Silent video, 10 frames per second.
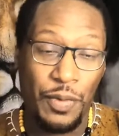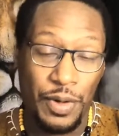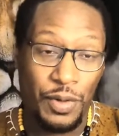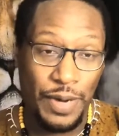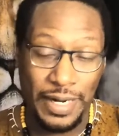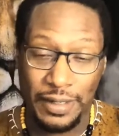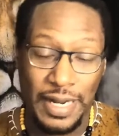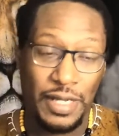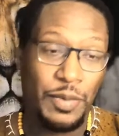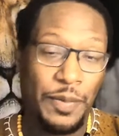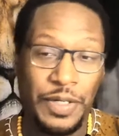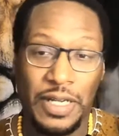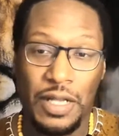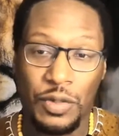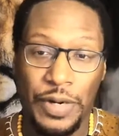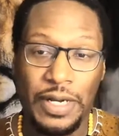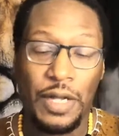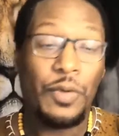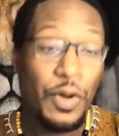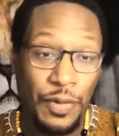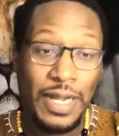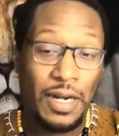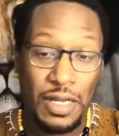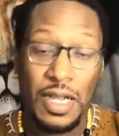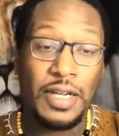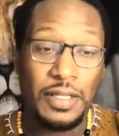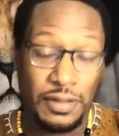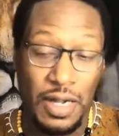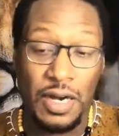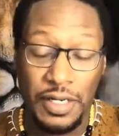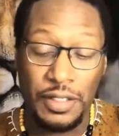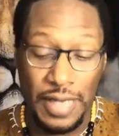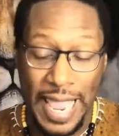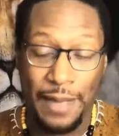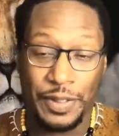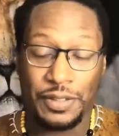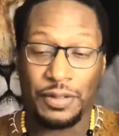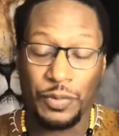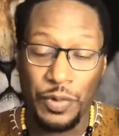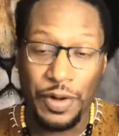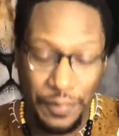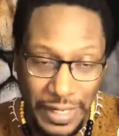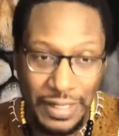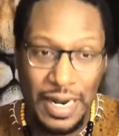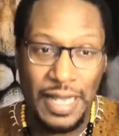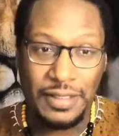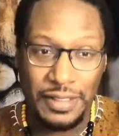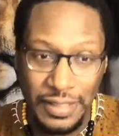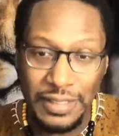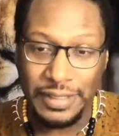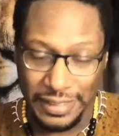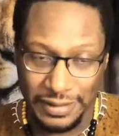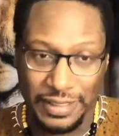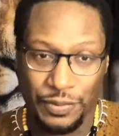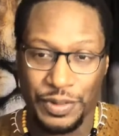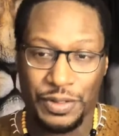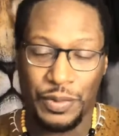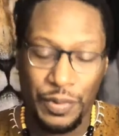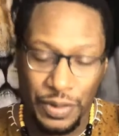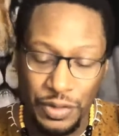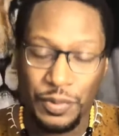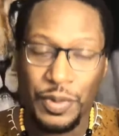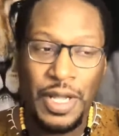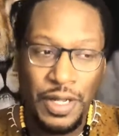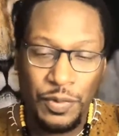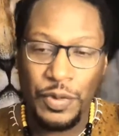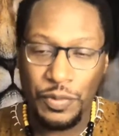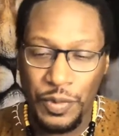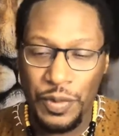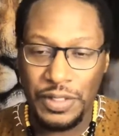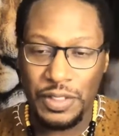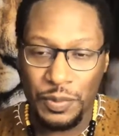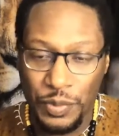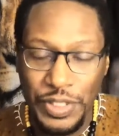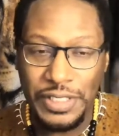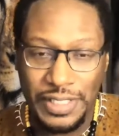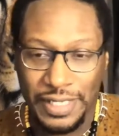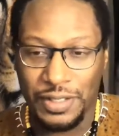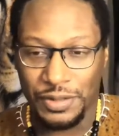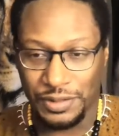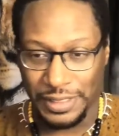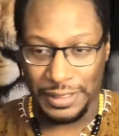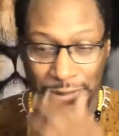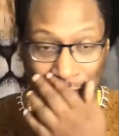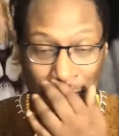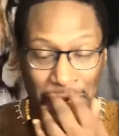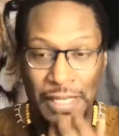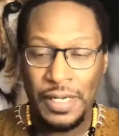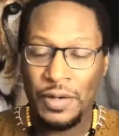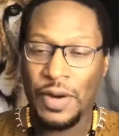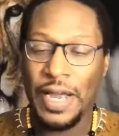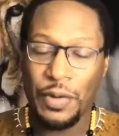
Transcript: We want to recognize. Everybody putting comments on recognize. We want to recognize our good habits. We want to recognize the good things that we do. We want to appreciate those things, right?